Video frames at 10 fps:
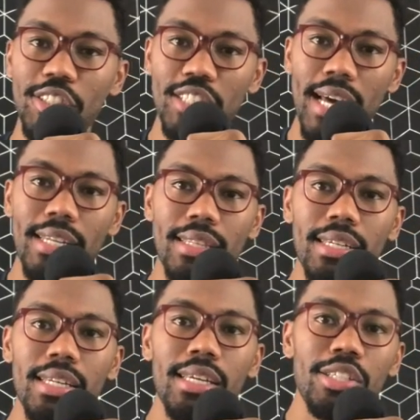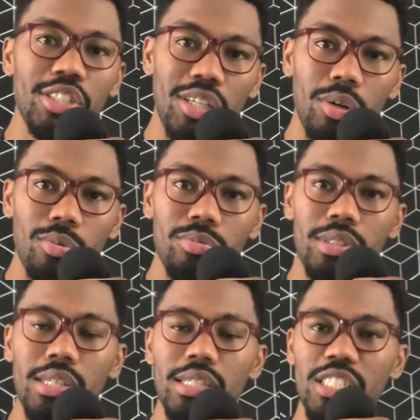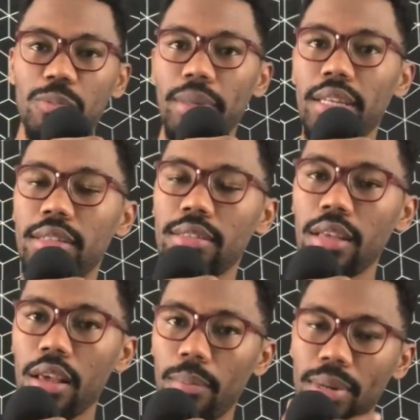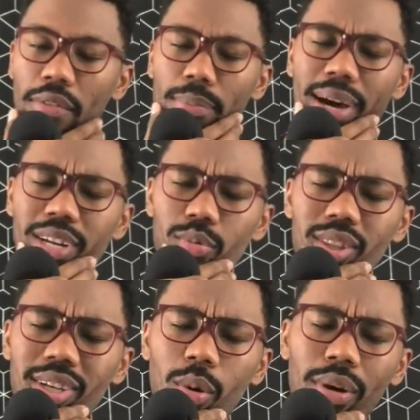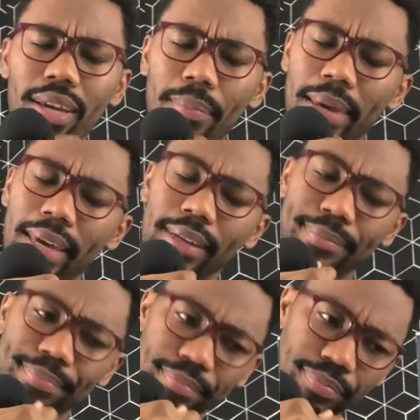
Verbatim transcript: Jonathan Jones Speaks. But everybody, really quick, man,